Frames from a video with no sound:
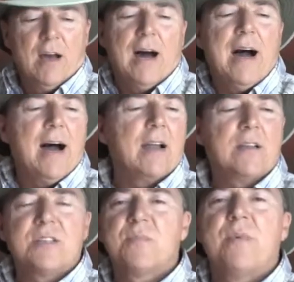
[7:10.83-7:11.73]
I
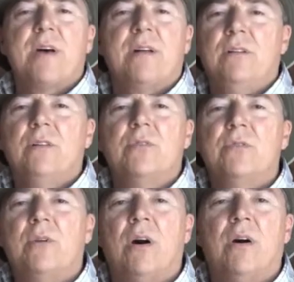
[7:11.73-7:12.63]
could smell the
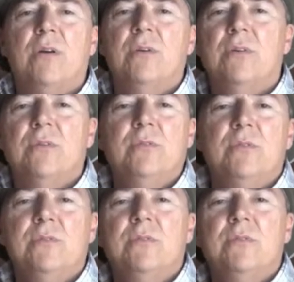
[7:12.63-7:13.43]
rose